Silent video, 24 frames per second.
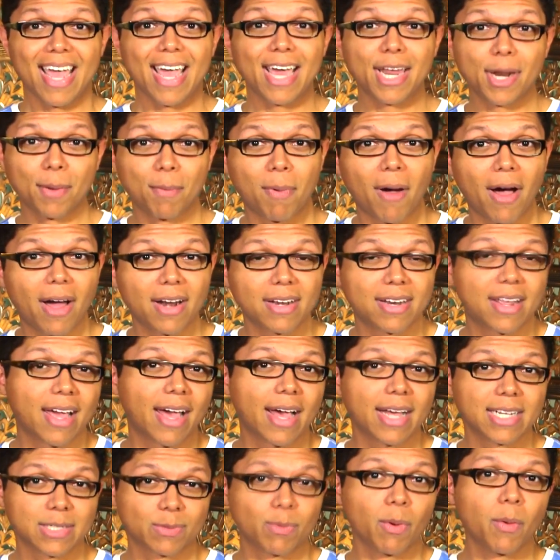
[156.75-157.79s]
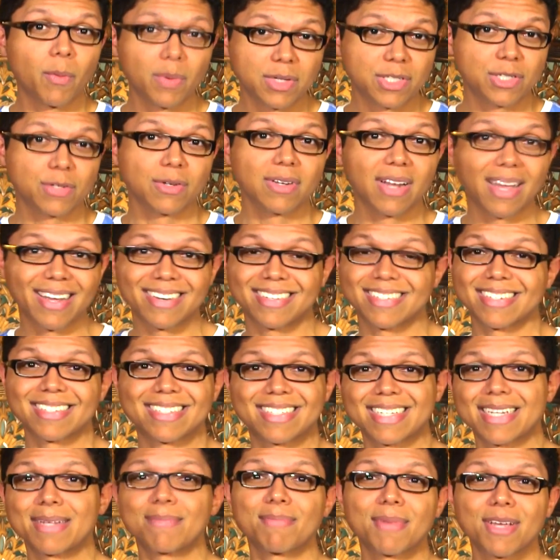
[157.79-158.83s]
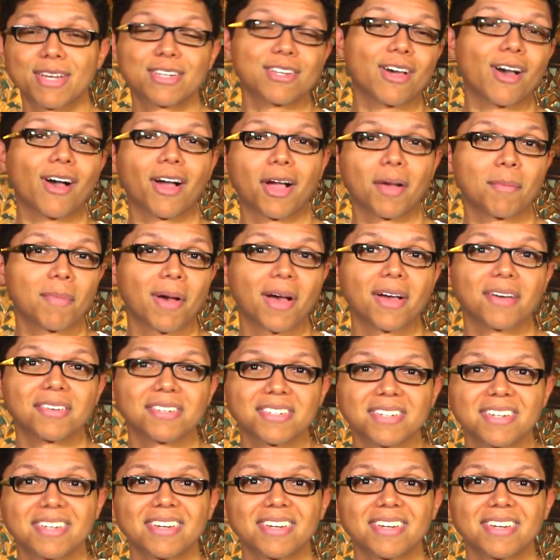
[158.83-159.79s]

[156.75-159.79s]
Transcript: in a podcast? What would you like to see me talk about?